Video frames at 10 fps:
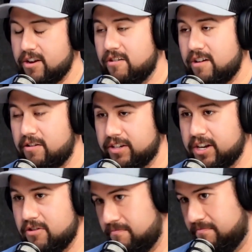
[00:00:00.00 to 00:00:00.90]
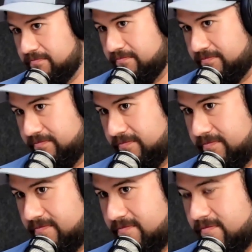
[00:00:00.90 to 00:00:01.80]
No, I was going to go.
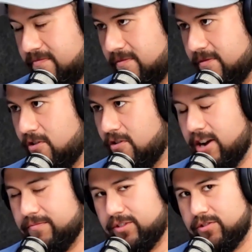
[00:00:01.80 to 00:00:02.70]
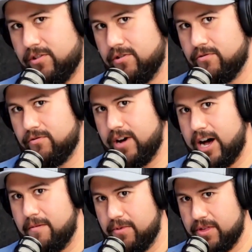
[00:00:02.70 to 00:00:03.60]
Mm-hmm. All right. So
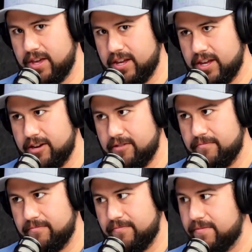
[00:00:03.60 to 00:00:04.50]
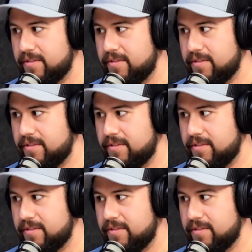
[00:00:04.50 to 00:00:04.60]
I'm thinking